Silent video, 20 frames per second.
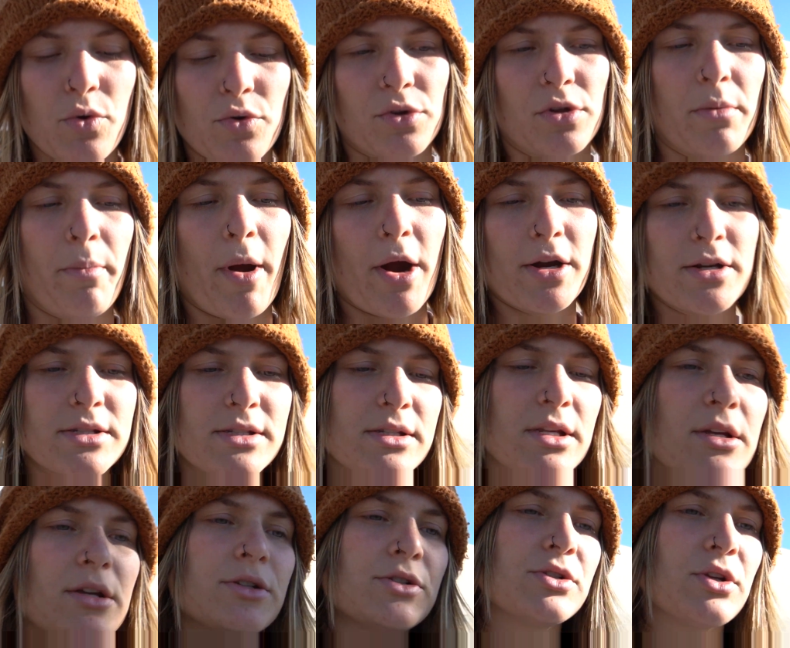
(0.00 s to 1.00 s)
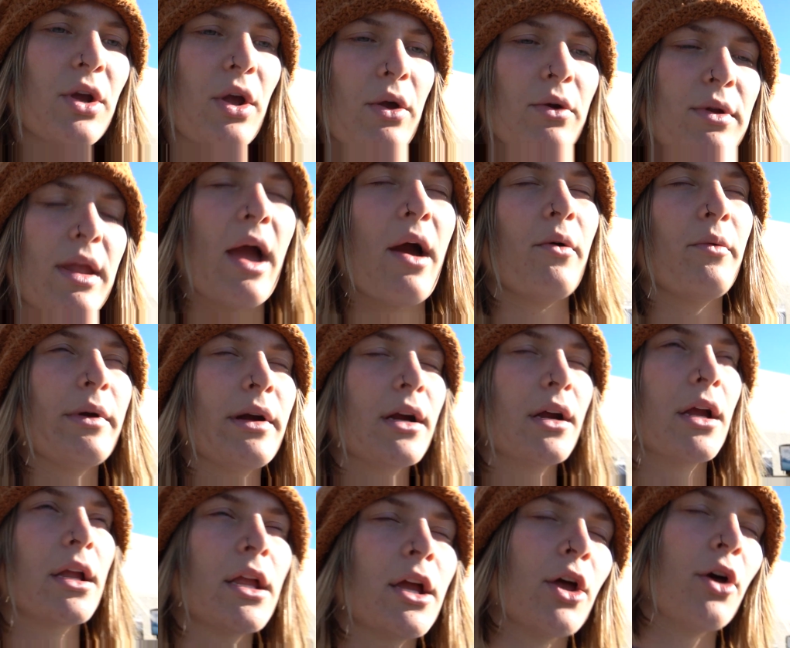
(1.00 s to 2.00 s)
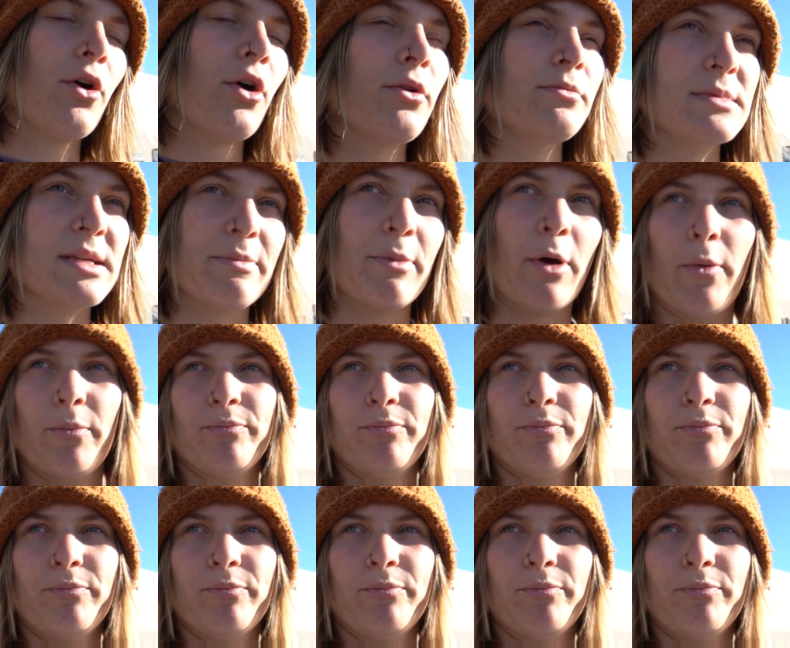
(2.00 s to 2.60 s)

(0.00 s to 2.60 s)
order the parts. So now we're gonna go Home Depot.